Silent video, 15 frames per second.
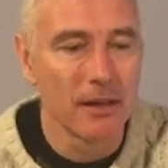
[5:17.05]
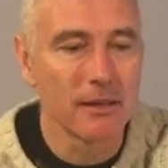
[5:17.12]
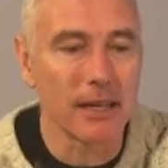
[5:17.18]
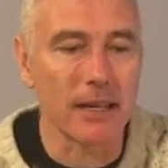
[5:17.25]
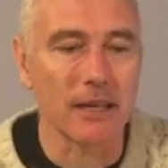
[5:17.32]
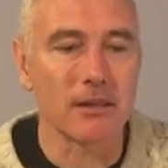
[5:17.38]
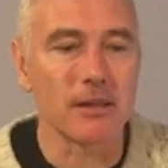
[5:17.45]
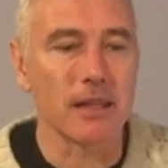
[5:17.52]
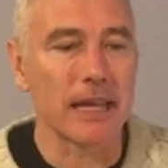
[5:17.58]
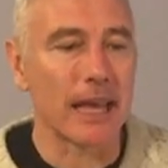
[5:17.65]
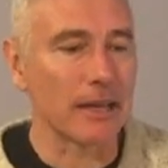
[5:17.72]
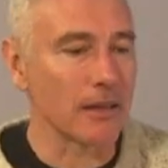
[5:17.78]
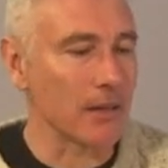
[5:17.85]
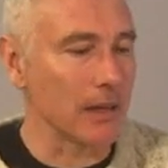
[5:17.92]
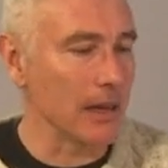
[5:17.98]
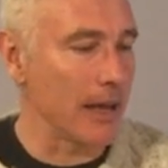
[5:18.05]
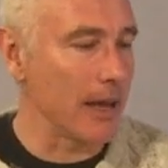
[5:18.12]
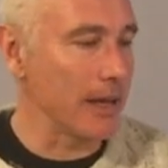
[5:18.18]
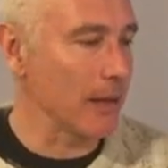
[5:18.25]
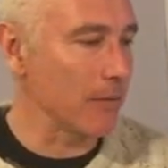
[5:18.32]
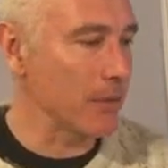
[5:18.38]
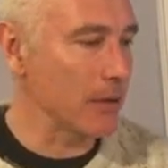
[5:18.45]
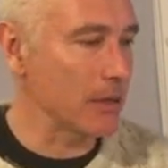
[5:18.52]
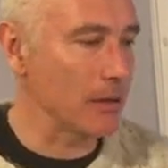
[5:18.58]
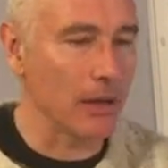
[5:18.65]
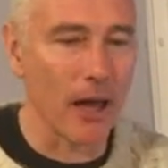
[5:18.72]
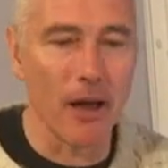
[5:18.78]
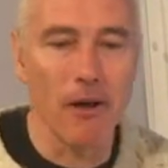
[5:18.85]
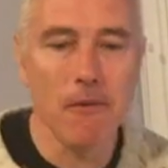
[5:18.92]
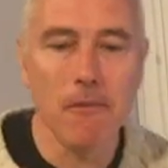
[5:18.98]
take you to the end of the learning of Bristol
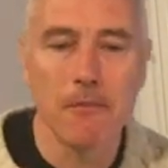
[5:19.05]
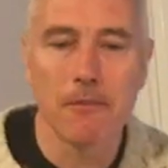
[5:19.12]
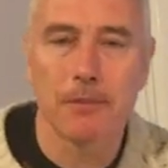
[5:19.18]
Hoe.